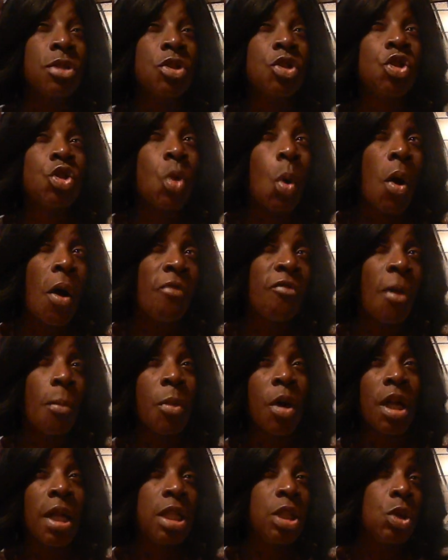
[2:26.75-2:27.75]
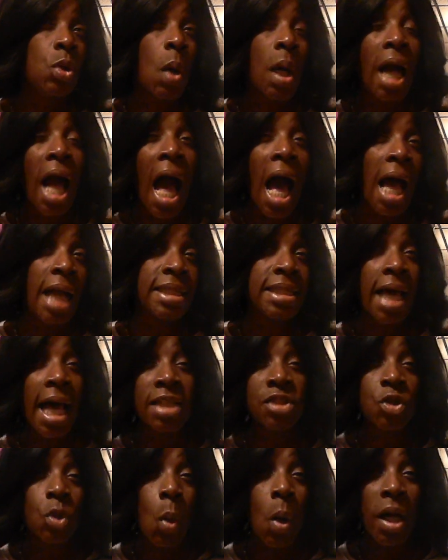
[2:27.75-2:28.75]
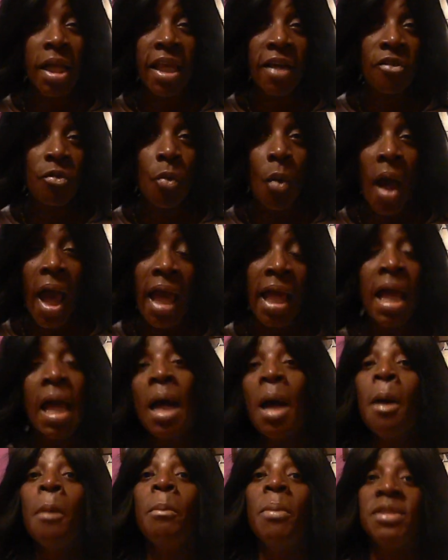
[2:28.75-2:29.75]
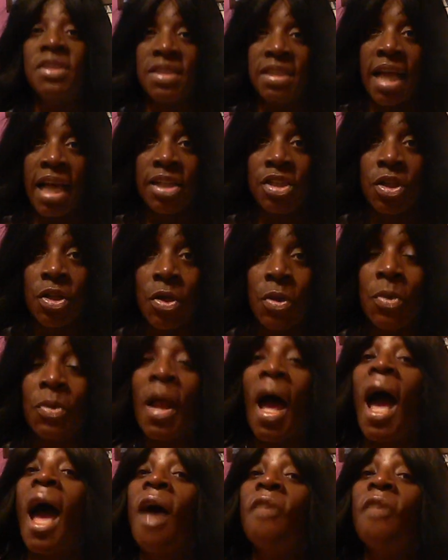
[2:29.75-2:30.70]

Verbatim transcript: sure if I'm going to do a contest or a giveaway, but stay tuned.